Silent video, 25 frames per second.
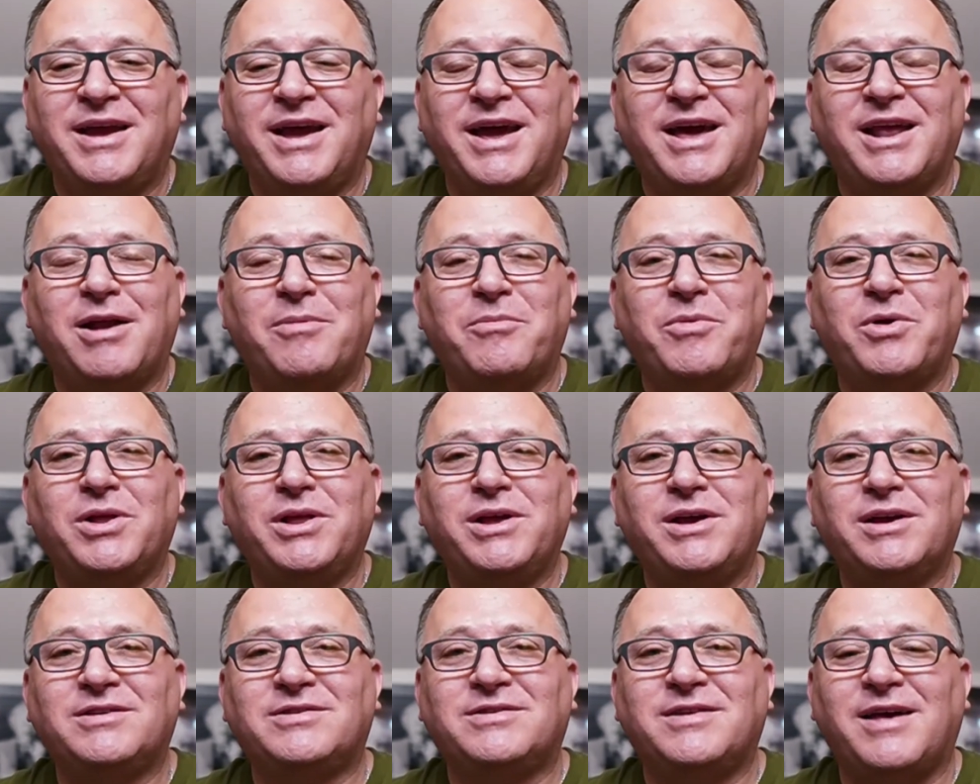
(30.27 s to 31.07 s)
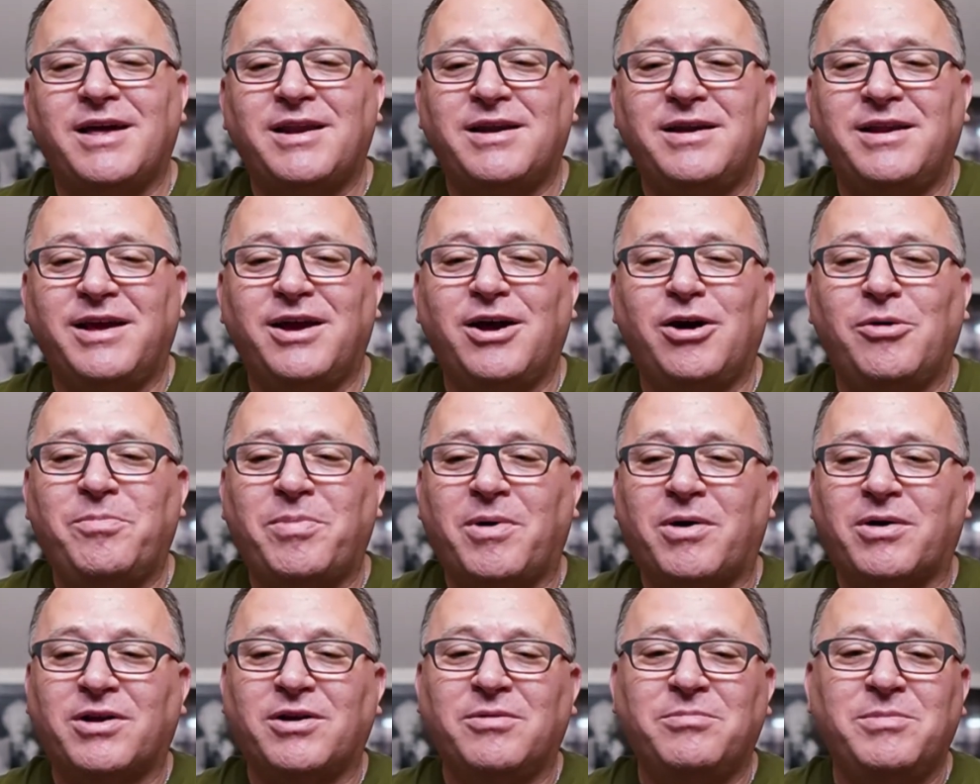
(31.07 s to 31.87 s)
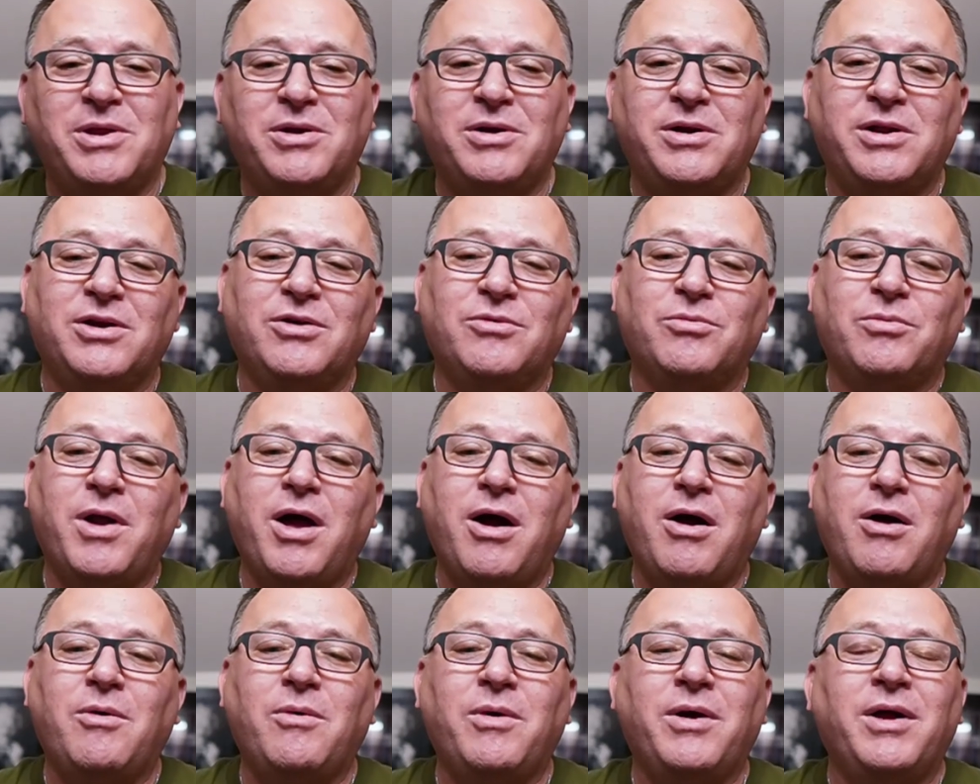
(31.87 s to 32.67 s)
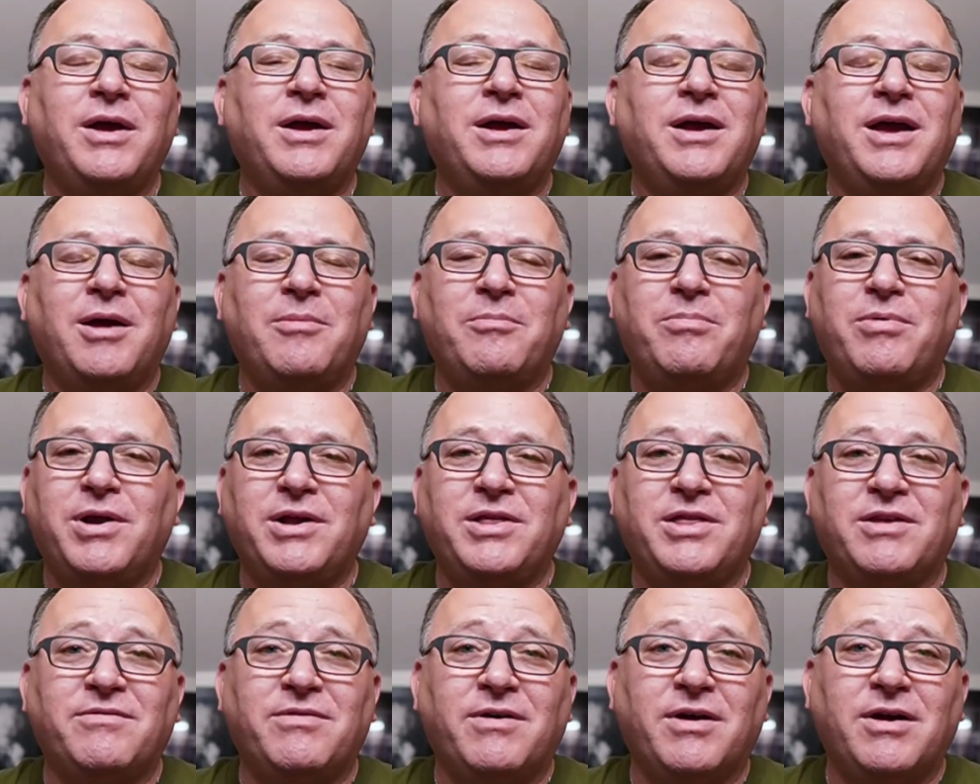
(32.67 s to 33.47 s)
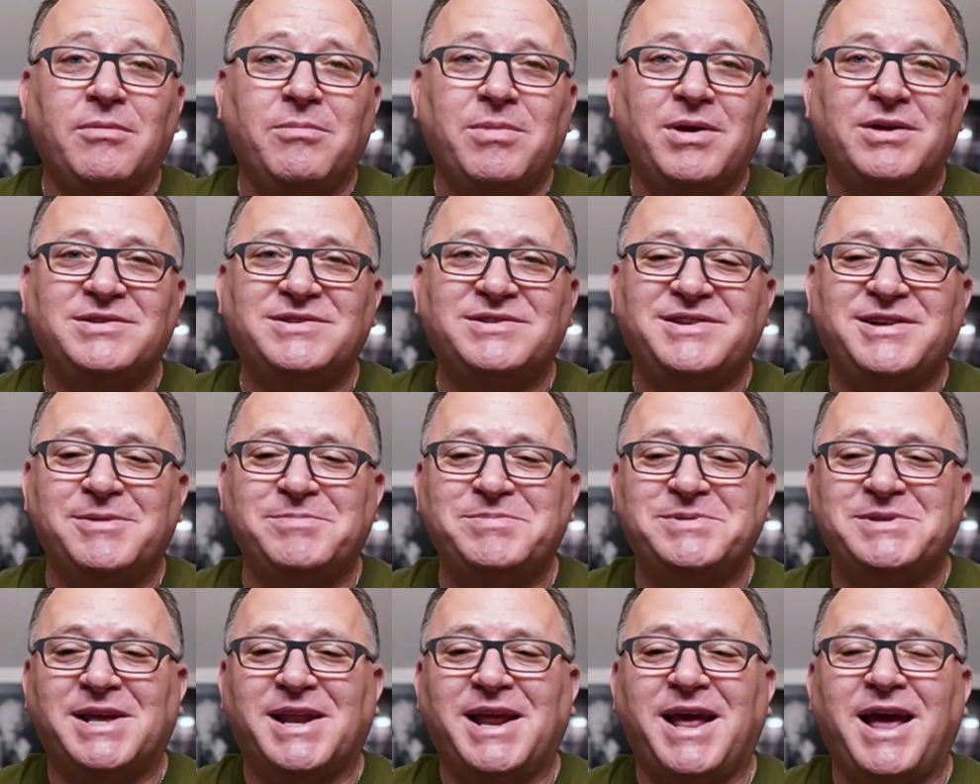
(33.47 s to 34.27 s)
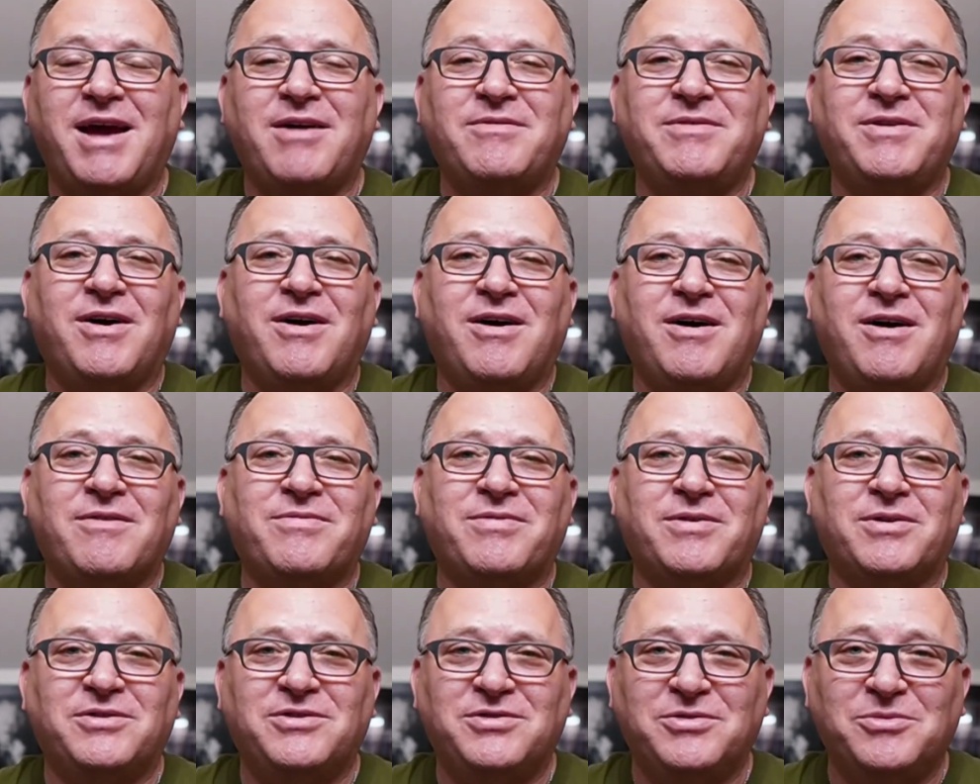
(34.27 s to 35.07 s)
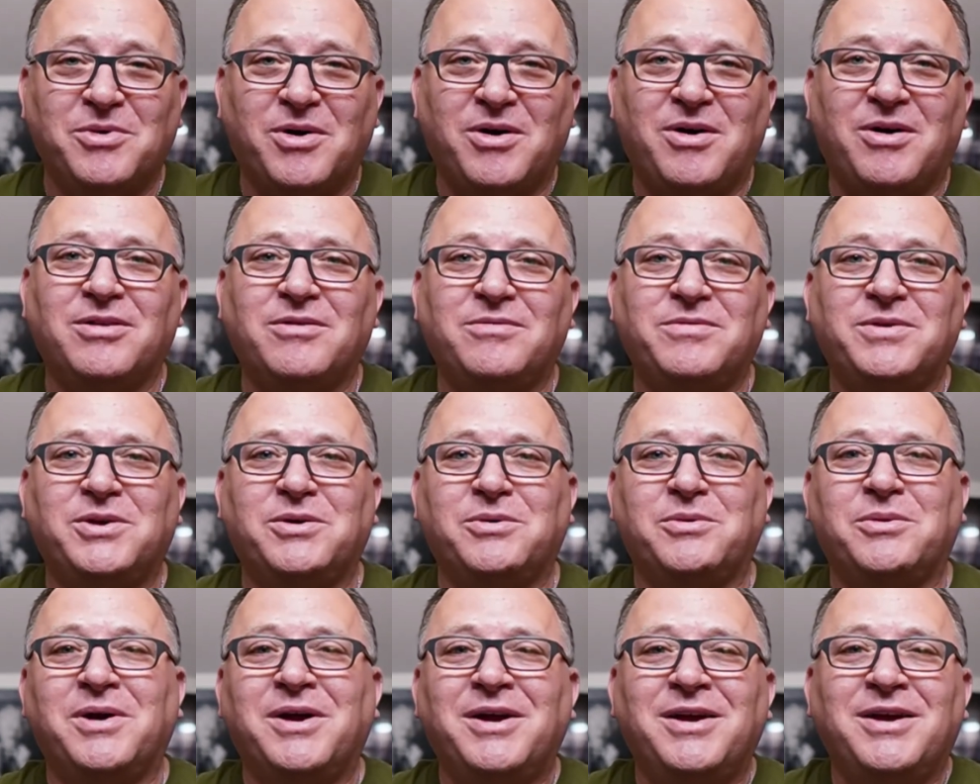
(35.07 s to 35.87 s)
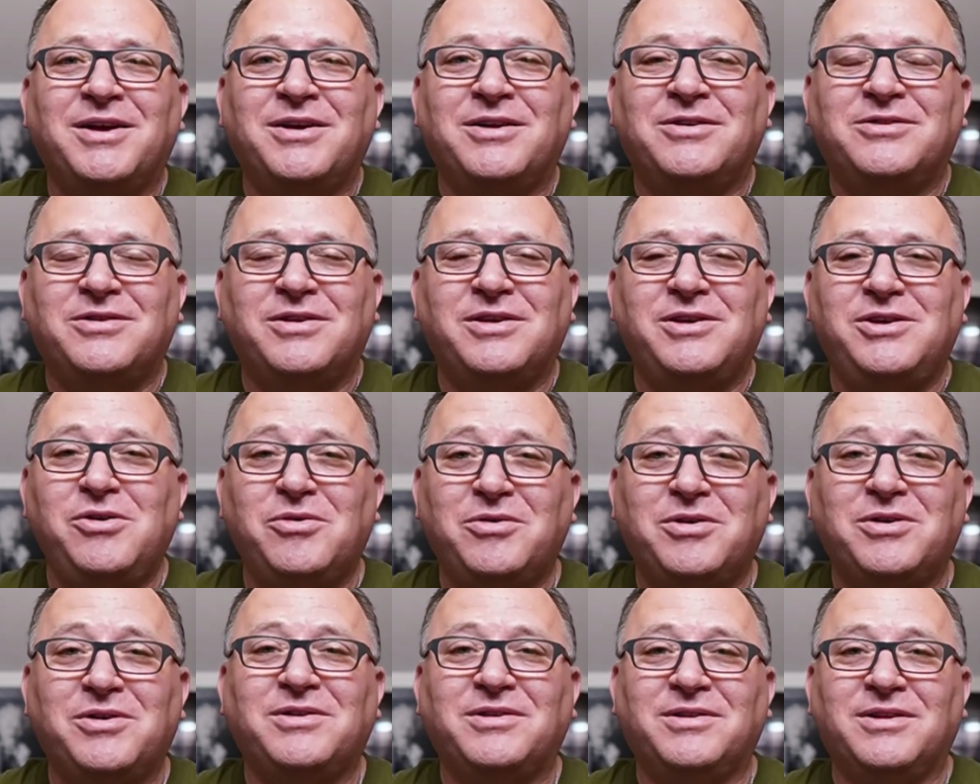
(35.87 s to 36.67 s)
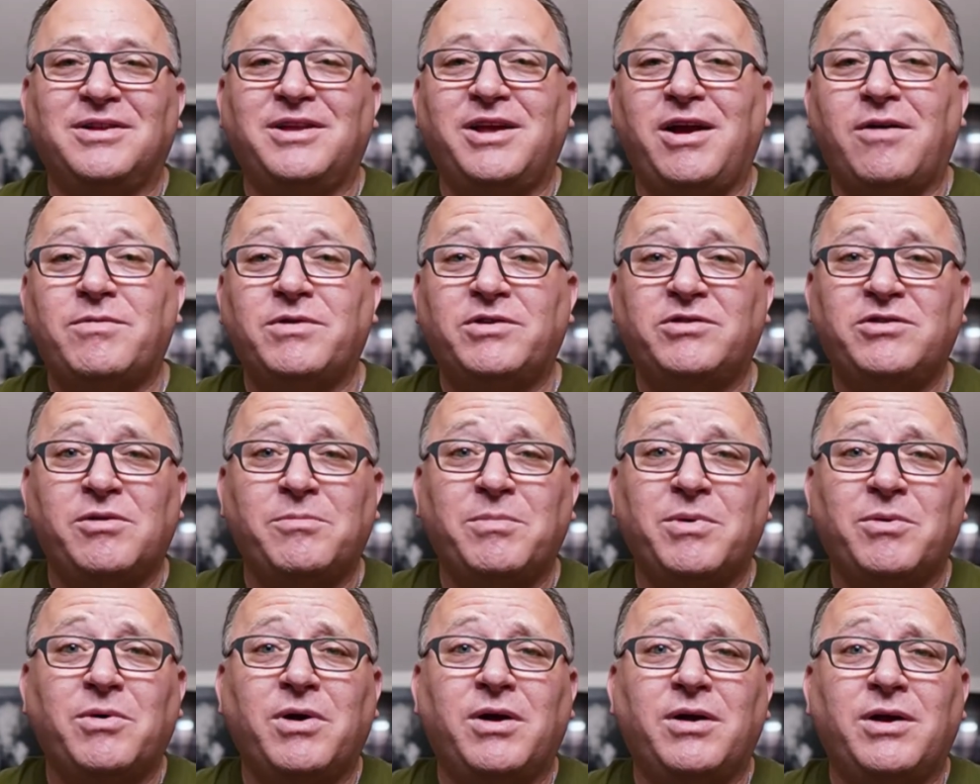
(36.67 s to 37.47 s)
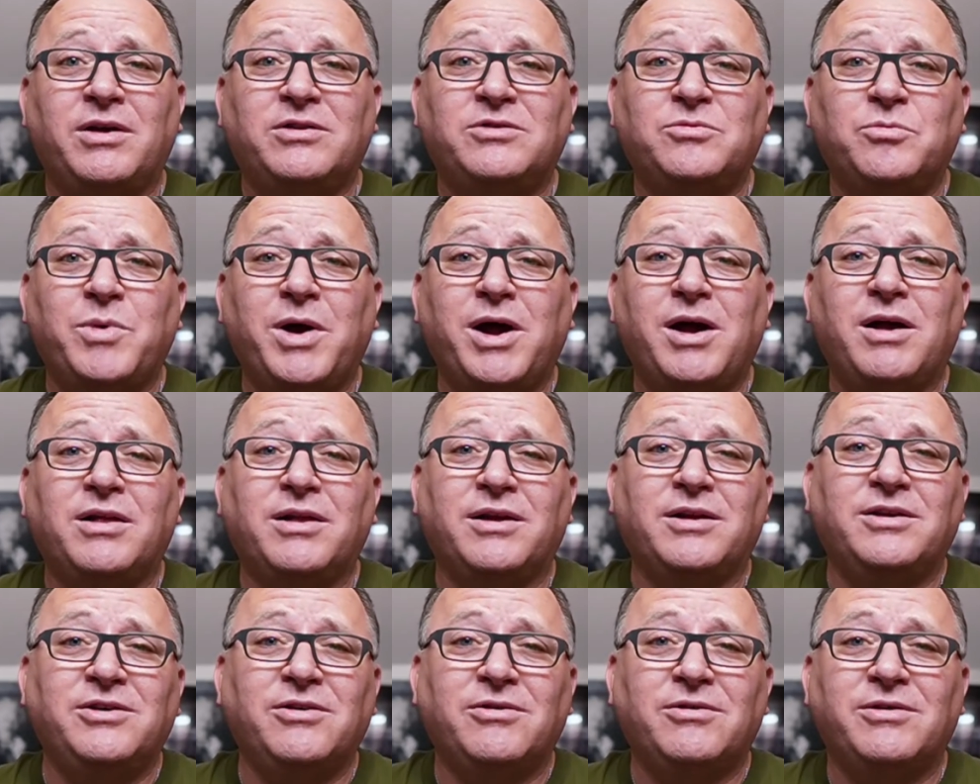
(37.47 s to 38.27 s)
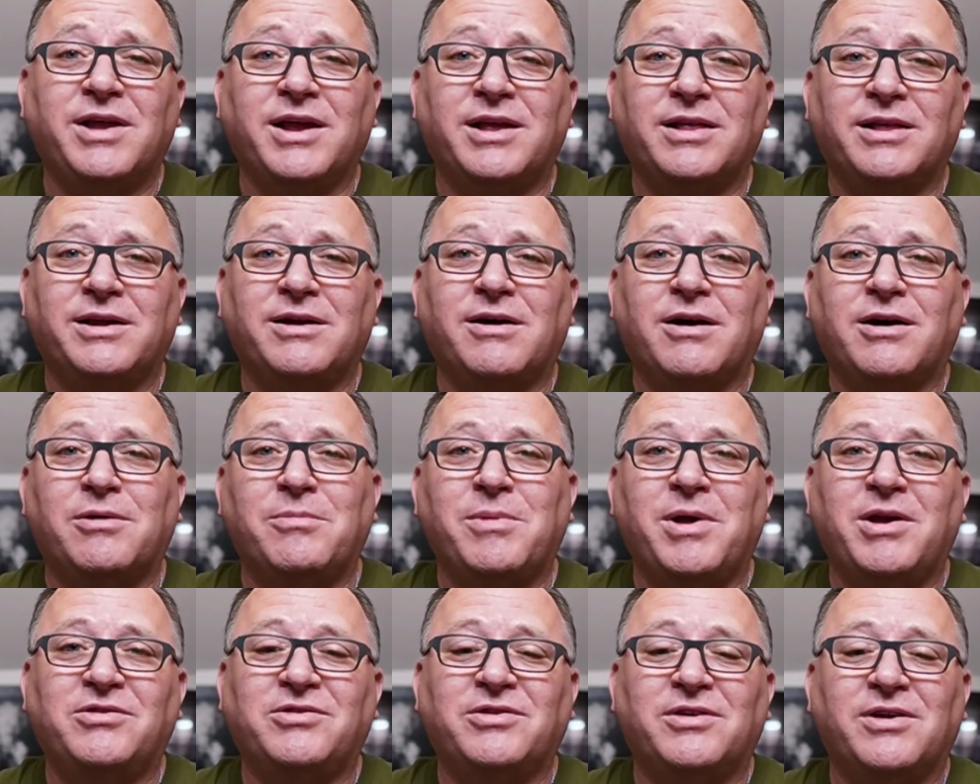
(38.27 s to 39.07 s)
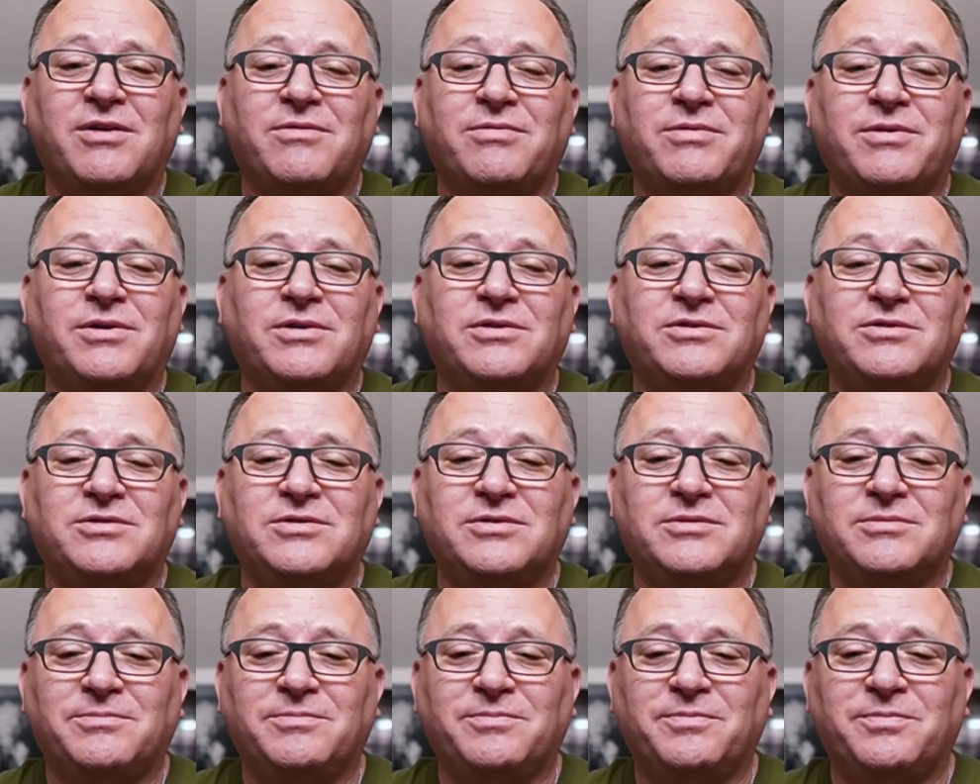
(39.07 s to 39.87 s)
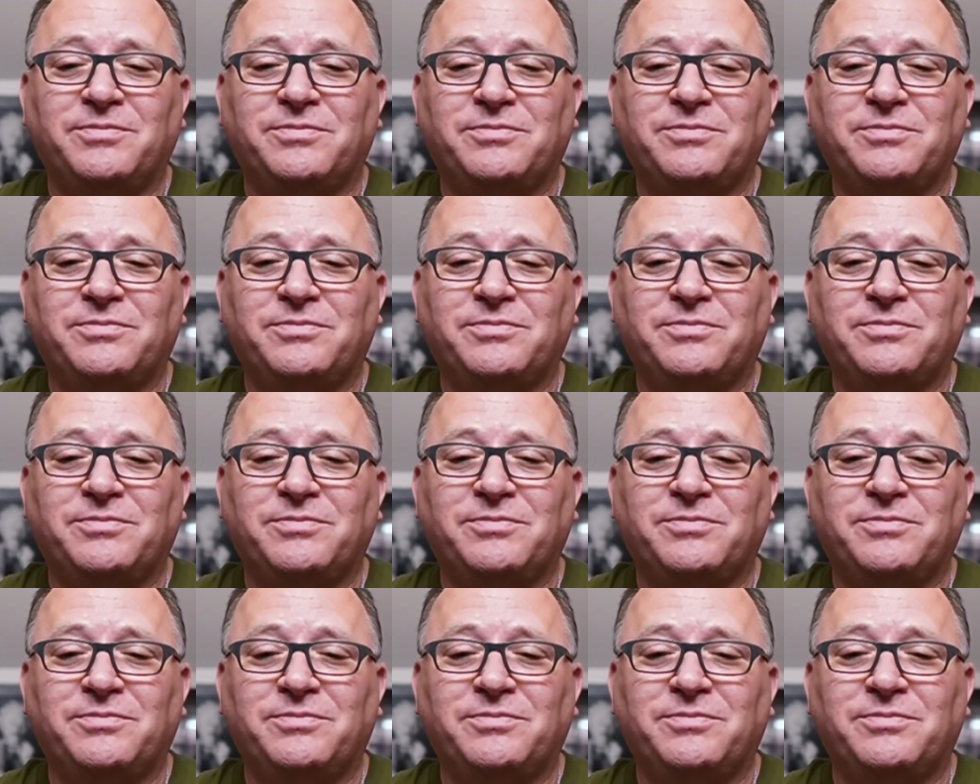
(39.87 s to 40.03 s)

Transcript: and I'm really excited to help our community grow and bring the very best tips that I have to offer to all of you so that you can leverage them as well in your daily automation efforts.